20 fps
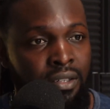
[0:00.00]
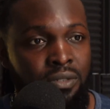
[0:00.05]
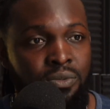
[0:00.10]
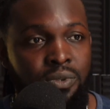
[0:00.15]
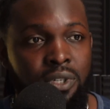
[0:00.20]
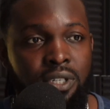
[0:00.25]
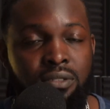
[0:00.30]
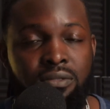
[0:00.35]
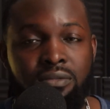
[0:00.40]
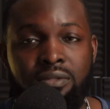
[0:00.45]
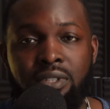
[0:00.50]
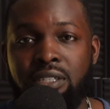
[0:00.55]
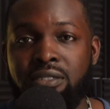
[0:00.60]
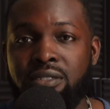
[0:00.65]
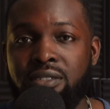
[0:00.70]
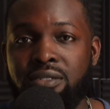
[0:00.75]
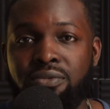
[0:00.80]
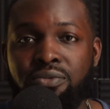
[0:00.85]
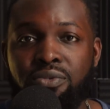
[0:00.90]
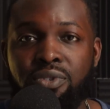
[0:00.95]
Well, that's
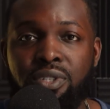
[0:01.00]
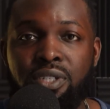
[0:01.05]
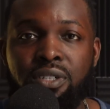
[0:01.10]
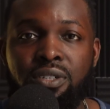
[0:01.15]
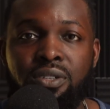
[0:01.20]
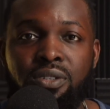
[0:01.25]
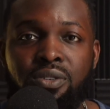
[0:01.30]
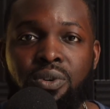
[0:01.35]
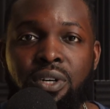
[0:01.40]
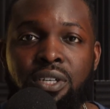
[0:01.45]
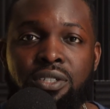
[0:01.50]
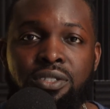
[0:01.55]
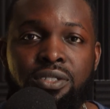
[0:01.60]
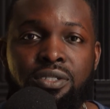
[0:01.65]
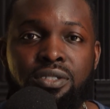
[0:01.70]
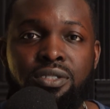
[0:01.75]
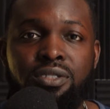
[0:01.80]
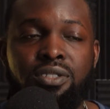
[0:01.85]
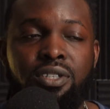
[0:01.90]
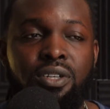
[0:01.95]
a really good
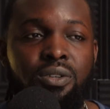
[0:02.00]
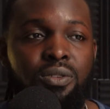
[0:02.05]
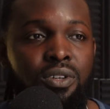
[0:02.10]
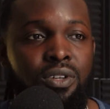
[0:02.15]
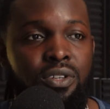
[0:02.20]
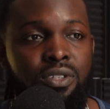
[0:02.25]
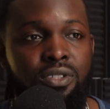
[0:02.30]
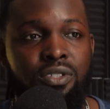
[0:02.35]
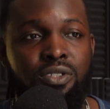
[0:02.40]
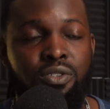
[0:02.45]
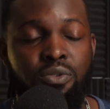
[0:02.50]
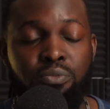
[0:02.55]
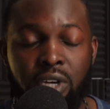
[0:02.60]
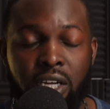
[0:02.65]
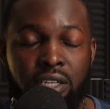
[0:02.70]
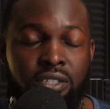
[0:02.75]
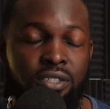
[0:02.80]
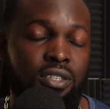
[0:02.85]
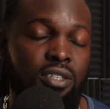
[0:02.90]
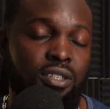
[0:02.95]
question, Joe. You
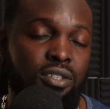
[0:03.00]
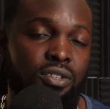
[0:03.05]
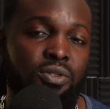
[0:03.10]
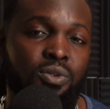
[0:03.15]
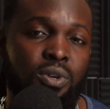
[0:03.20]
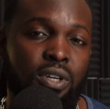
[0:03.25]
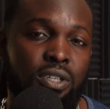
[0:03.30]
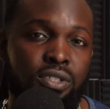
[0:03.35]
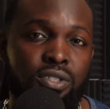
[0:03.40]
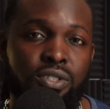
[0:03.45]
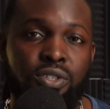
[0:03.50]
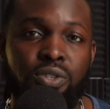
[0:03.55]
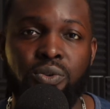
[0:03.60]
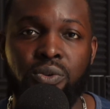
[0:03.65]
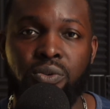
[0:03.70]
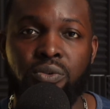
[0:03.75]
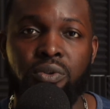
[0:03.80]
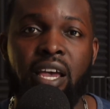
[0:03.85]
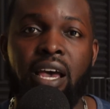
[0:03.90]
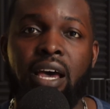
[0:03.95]
mentioned in your question
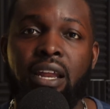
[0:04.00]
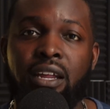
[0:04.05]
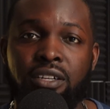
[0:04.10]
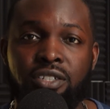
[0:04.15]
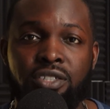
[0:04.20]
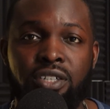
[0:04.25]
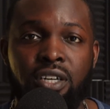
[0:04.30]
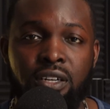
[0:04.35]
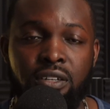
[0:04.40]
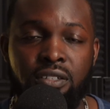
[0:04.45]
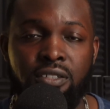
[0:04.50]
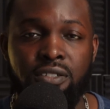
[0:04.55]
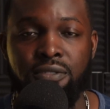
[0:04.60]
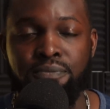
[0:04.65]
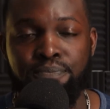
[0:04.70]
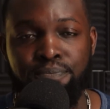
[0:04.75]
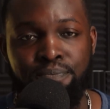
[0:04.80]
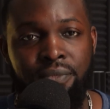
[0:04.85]
too, adding chunks.